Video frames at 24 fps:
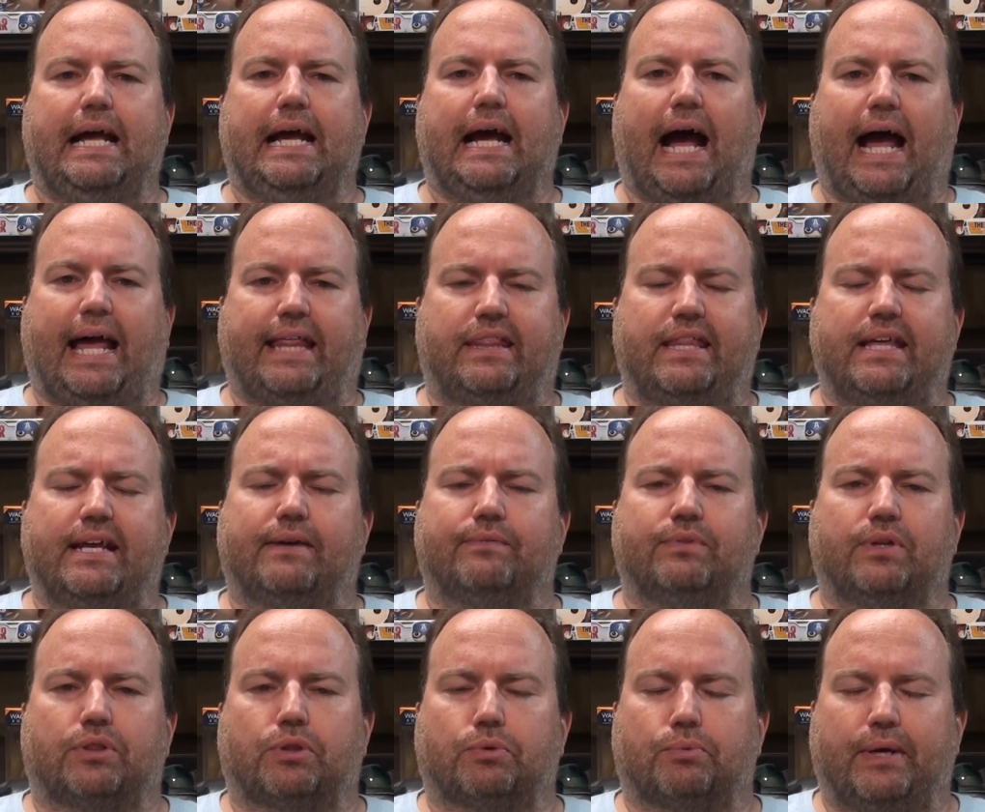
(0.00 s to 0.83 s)
I think
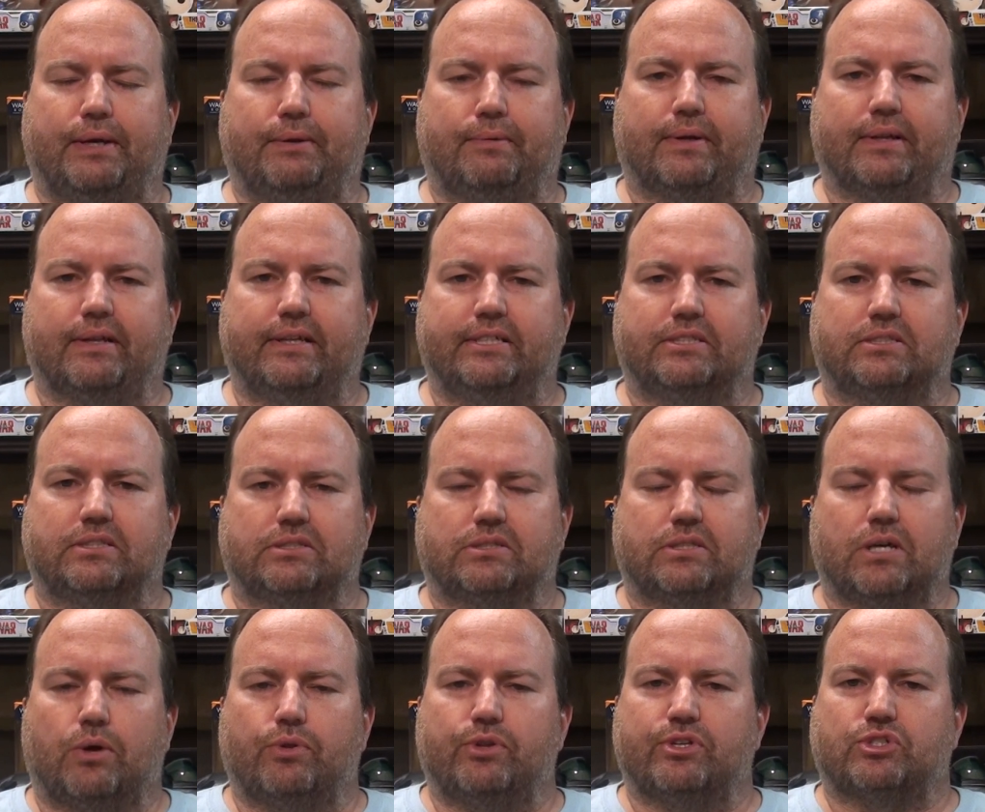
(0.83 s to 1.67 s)
of the 3 releases,
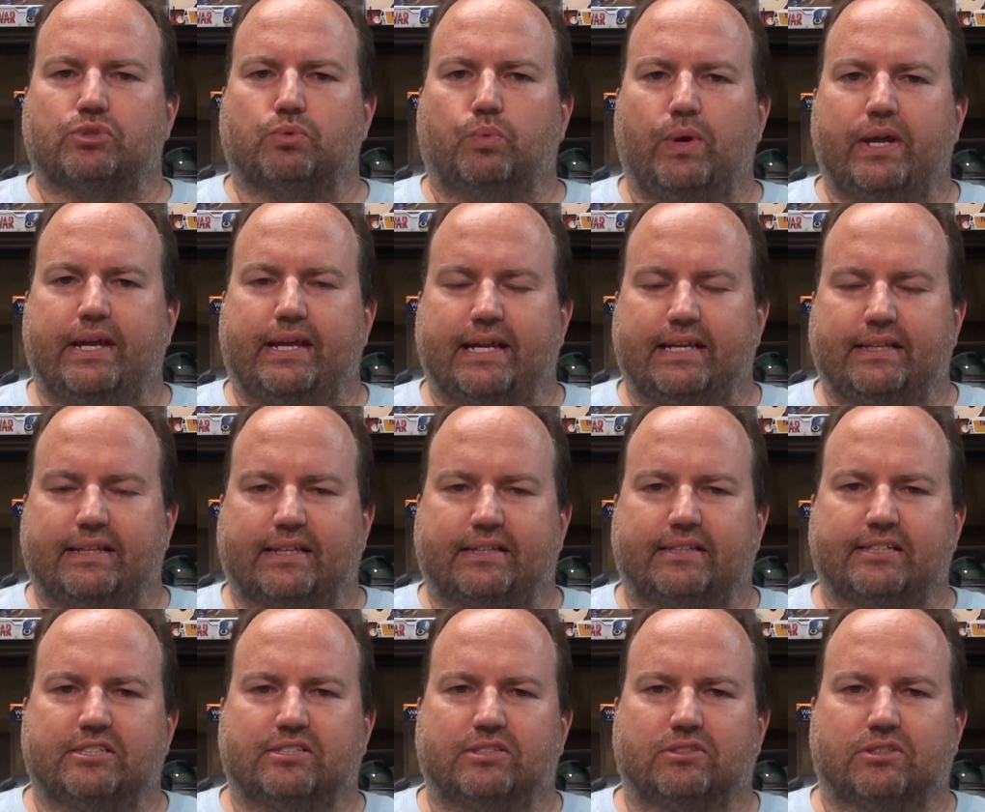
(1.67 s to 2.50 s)
though, this weekend,
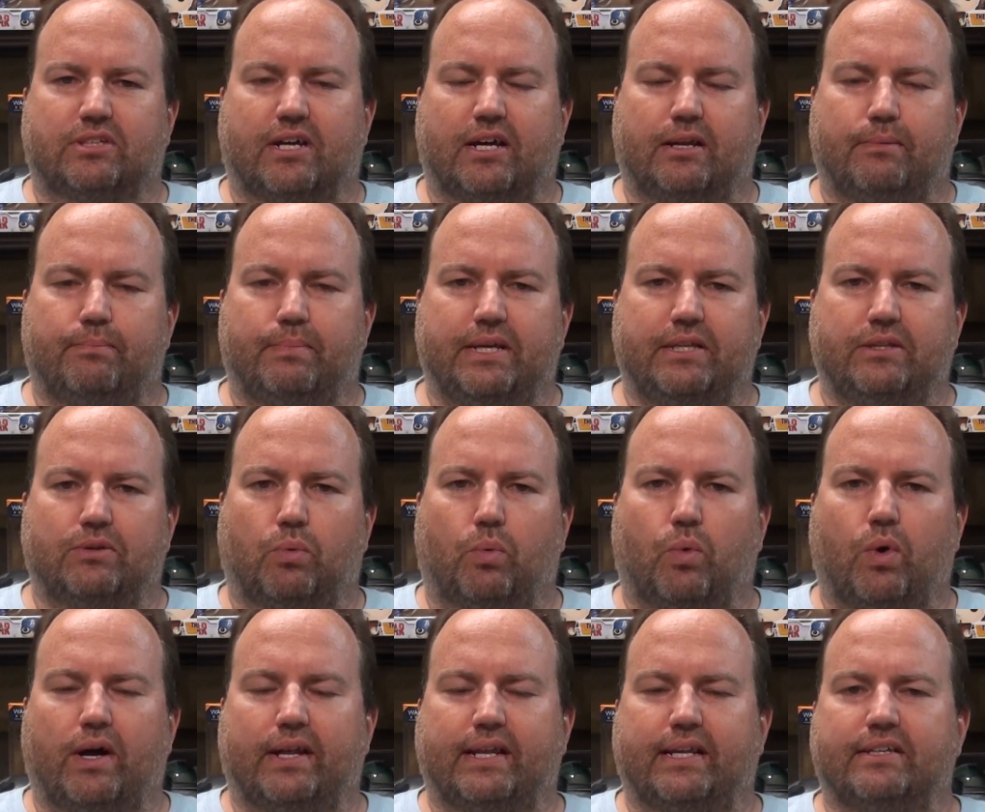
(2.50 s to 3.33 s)
that this is going to be the
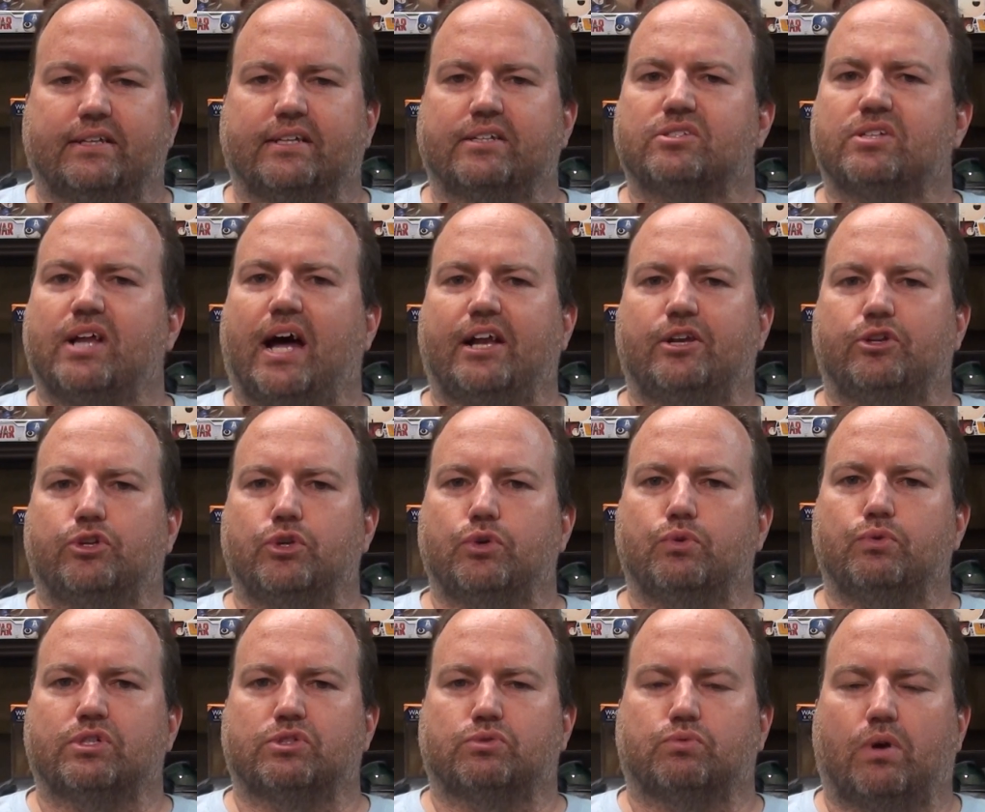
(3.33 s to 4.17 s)
one that does not
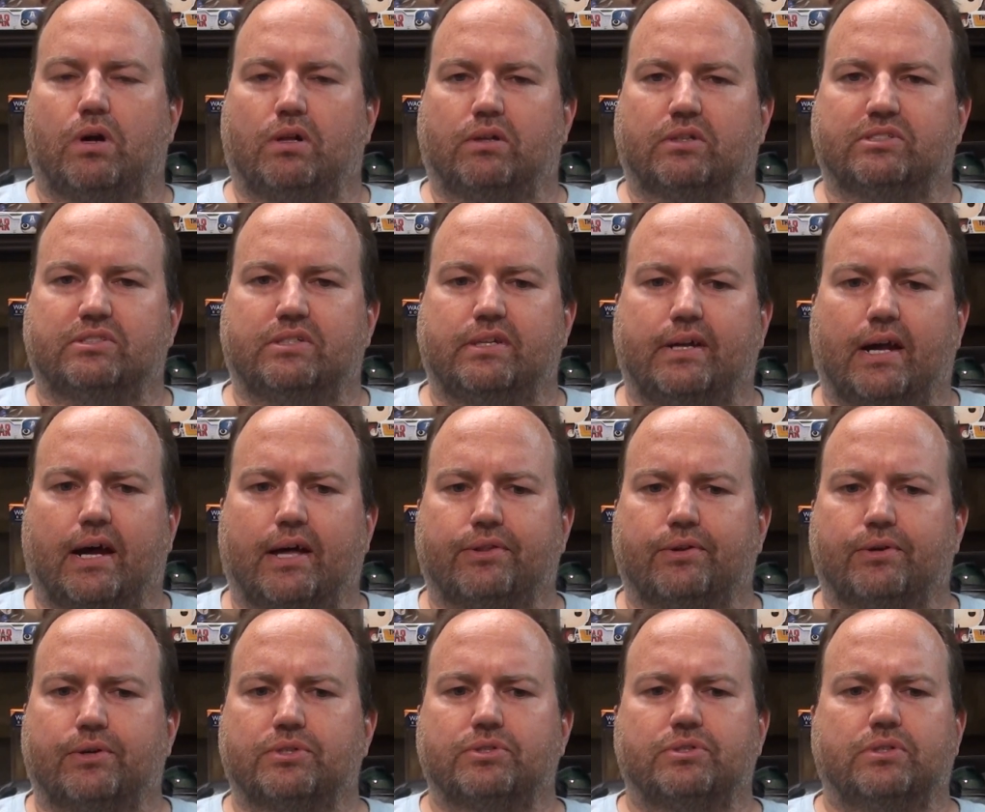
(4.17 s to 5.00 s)
do as well as the
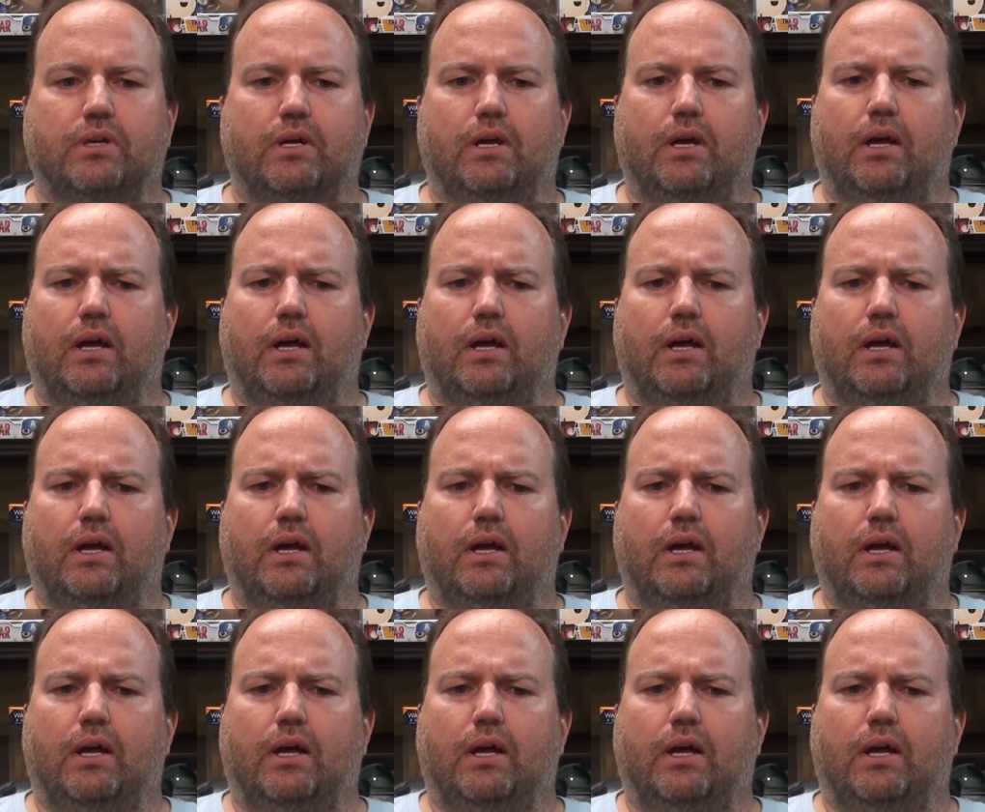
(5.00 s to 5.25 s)
others.